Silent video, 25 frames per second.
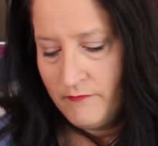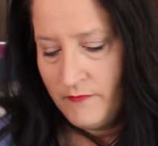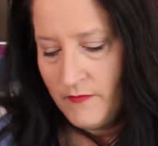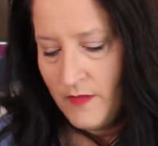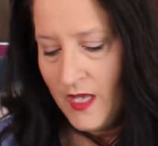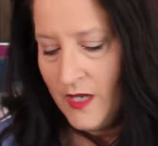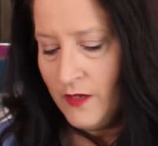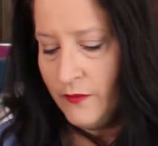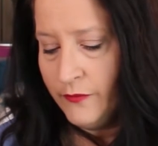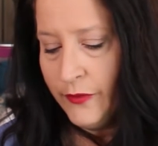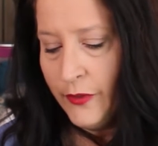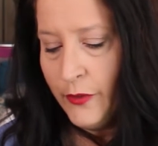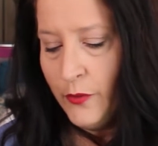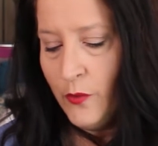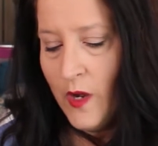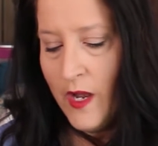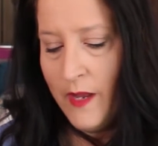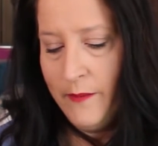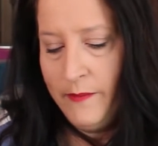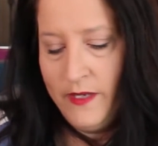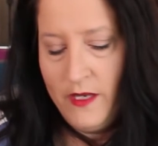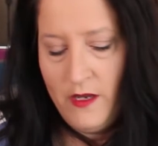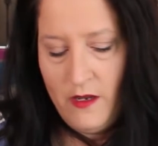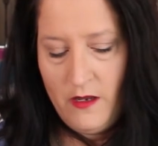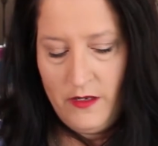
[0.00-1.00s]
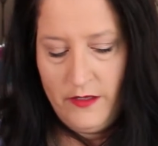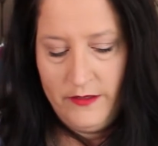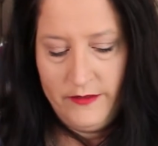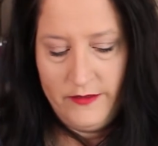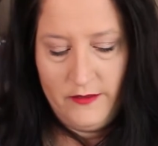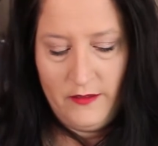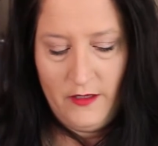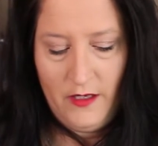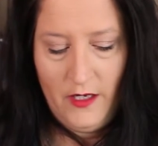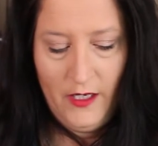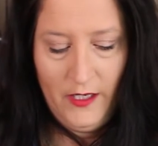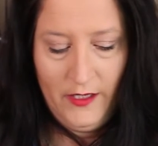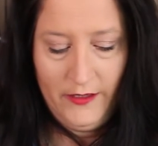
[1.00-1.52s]
I don't know why,
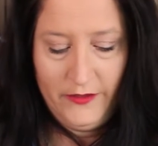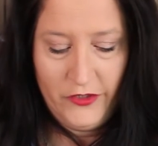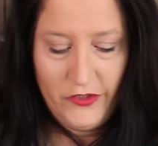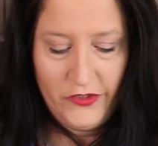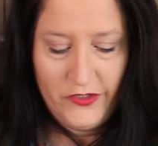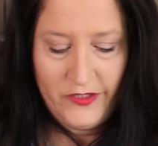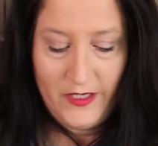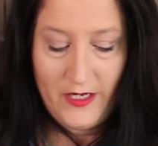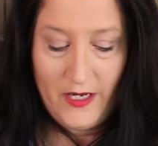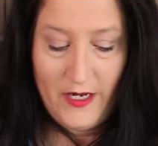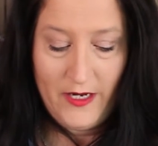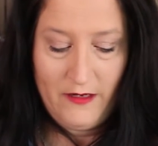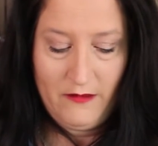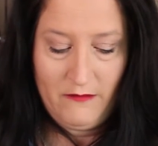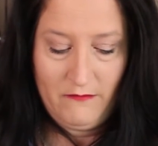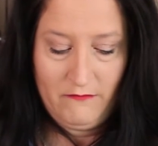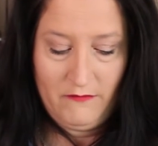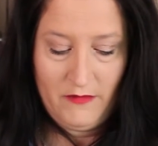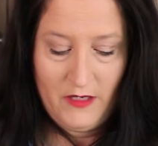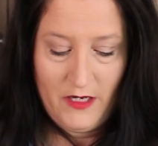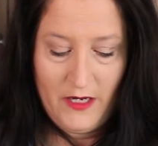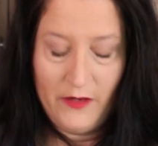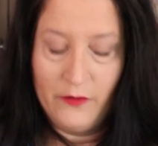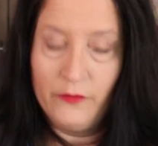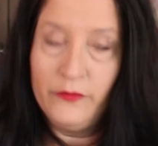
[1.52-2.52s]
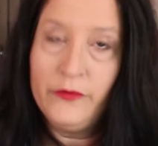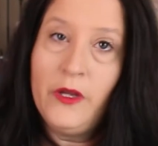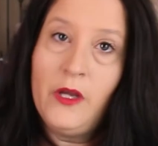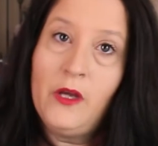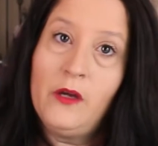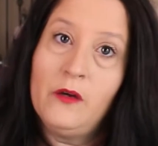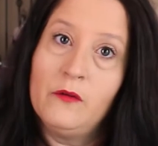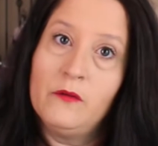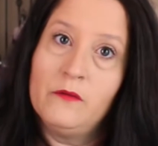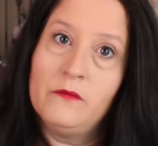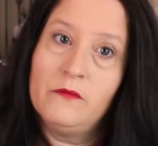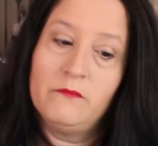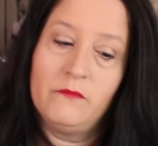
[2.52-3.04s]
because I don't
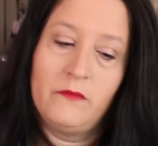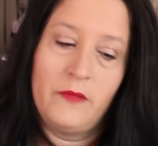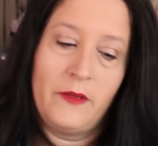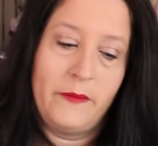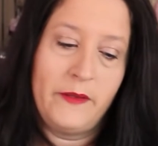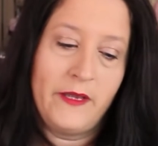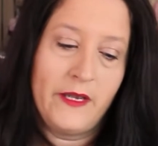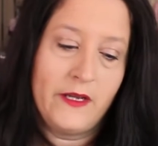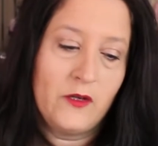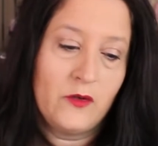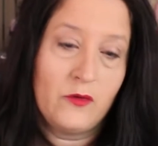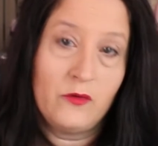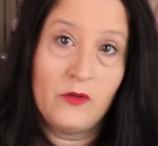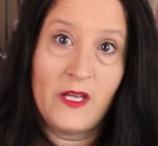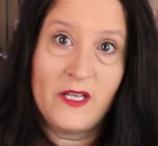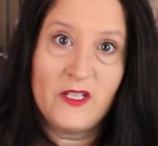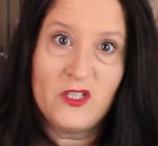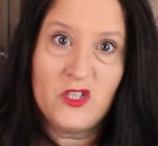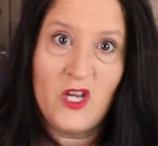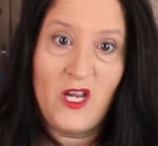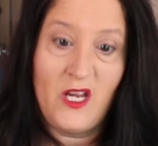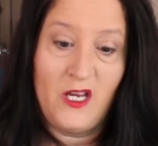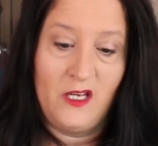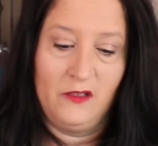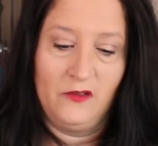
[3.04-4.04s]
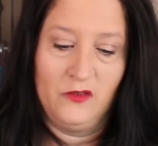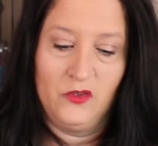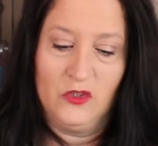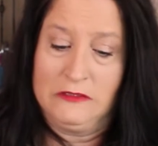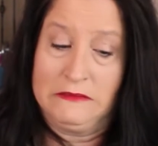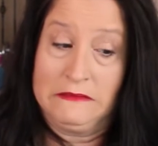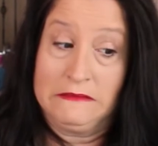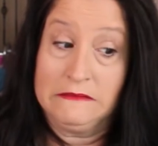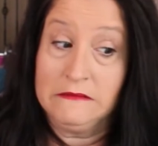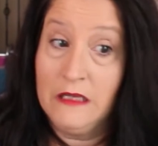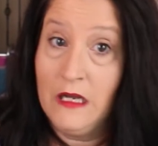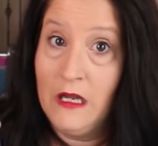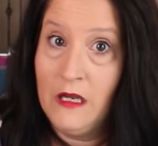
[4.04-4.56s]
know. Maybe I don't like change.
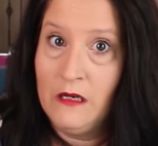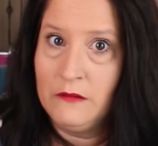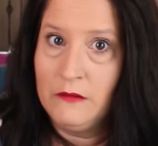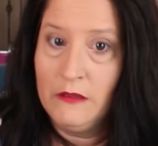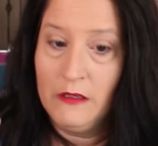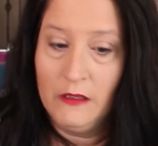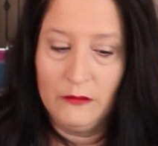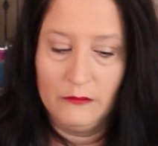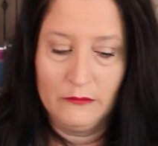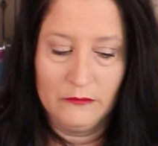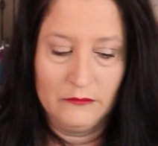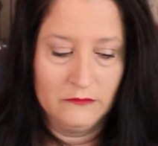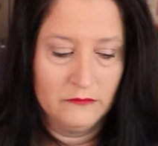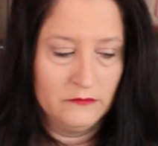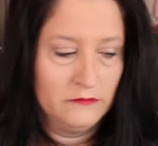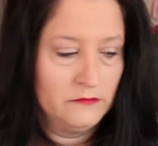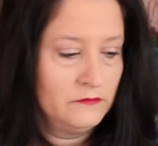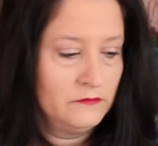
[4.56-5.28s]
I don't know.